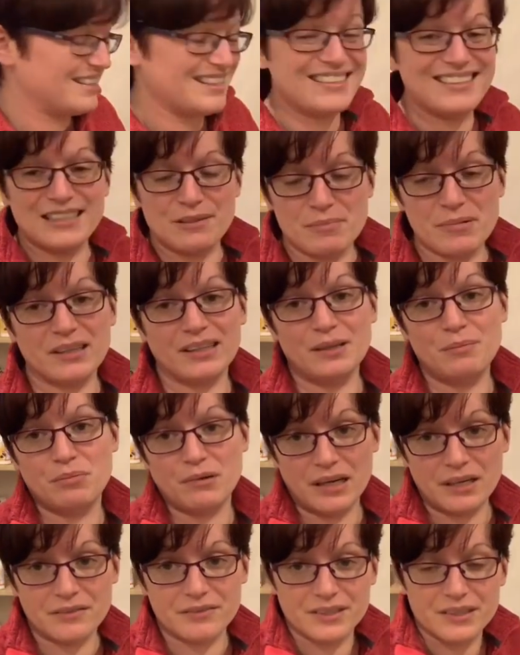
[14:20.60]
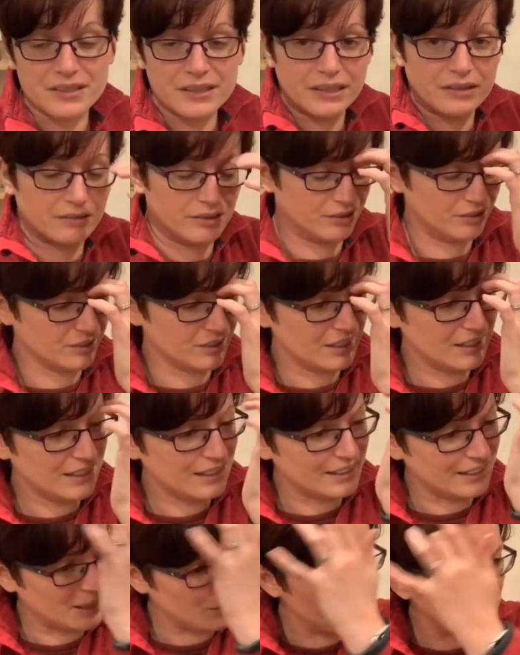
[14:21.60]
is typically breakfast cereals.
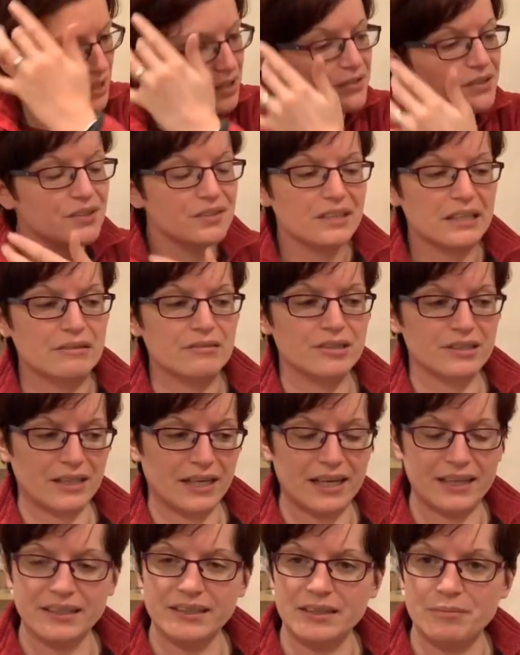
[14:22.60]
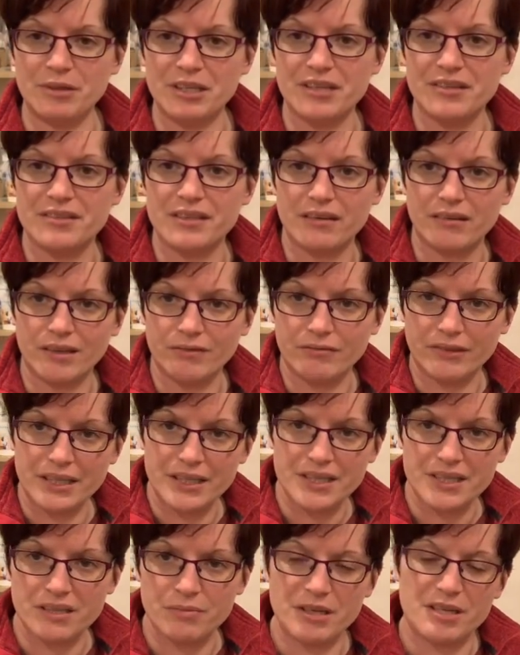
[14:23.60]
Now breakfast cereals are handy because they're
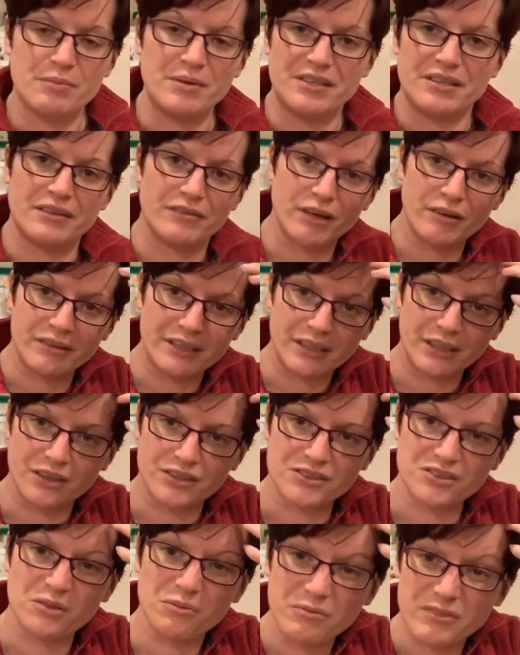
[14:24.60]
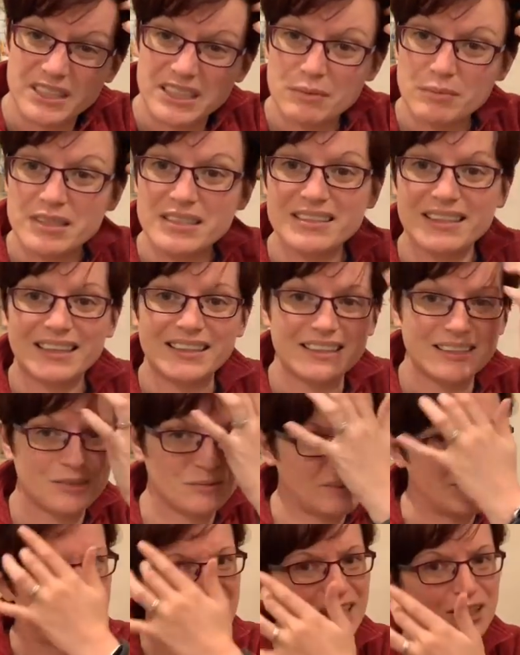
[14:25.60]
enriched, which means they've already got some vitamins added,
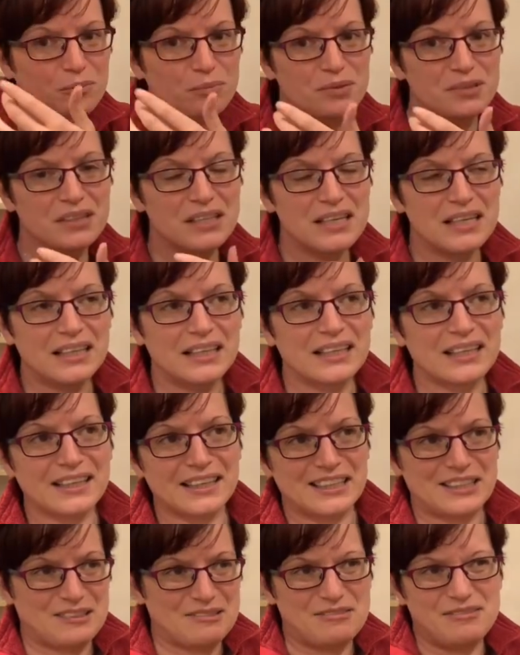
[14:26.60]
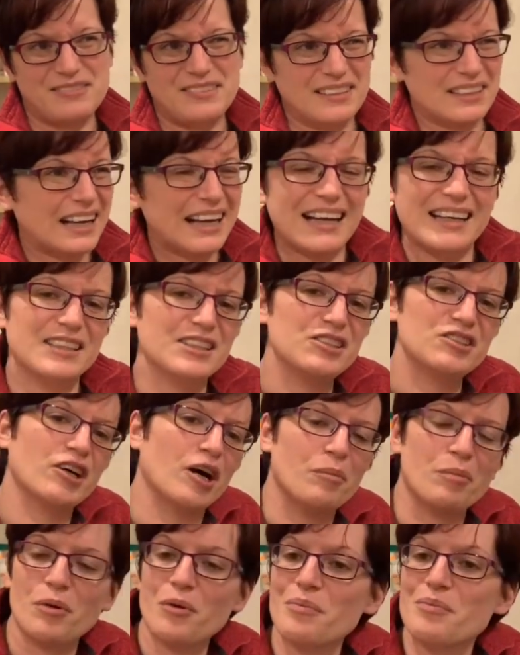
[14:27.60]
which helps kind of
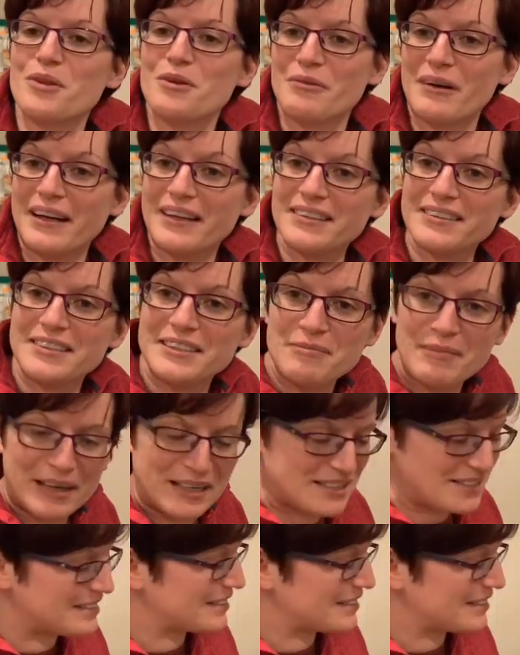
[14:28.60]
top up the rats, you might